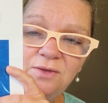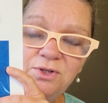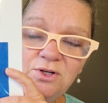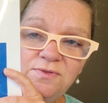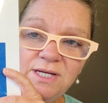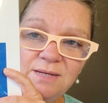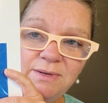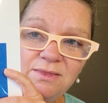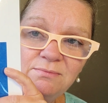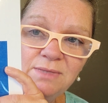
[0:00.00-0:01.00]
The good thing
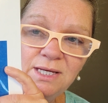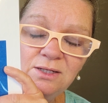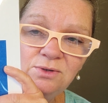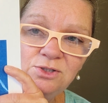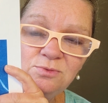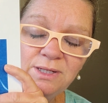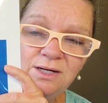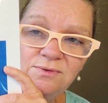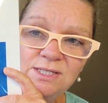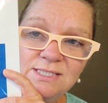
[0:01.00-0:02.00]
about the metal in your
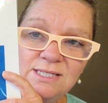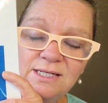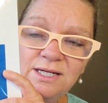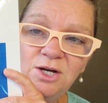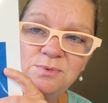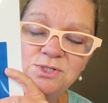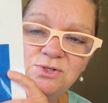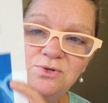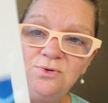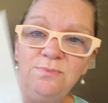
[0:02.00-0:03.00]
mouth is that it helps
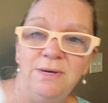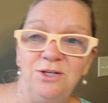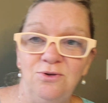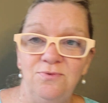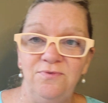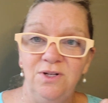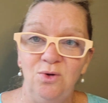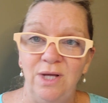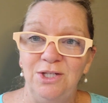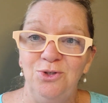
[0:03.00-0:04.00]
to make you
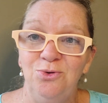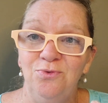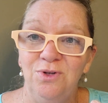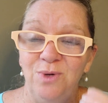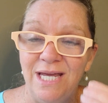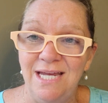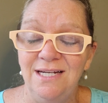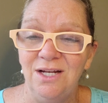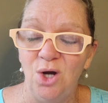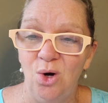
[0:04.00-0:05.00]
feel like you feel
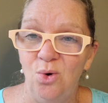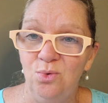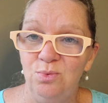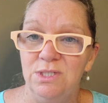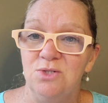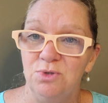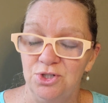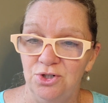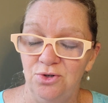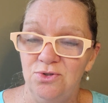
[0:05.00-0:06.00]
heat and cold, which is
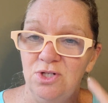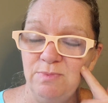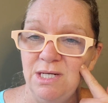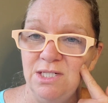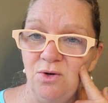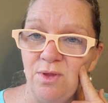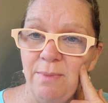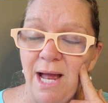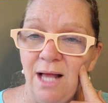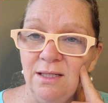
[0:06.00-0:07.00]
what you're used to, especially on the
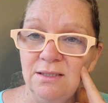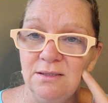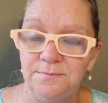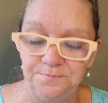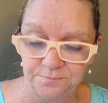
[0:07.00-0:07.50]
palate.